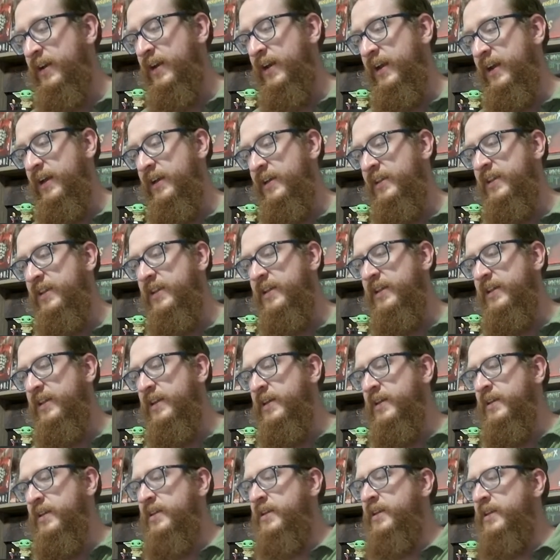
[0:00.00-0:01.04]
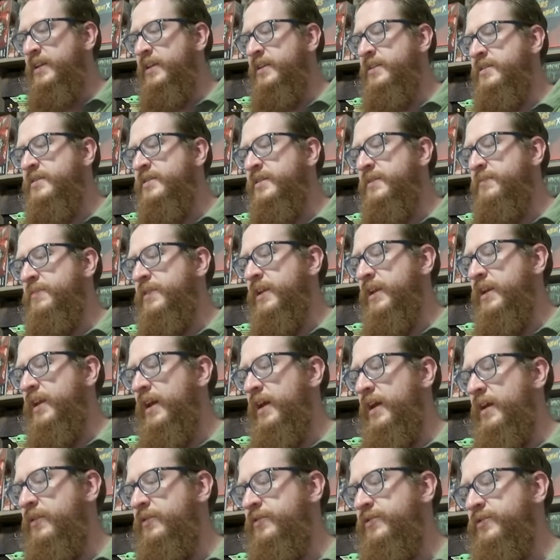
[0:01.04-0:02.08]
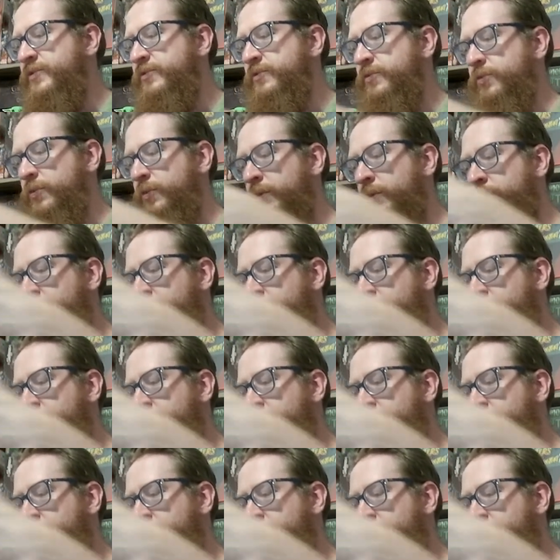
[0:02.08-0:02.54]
And then they did something else cool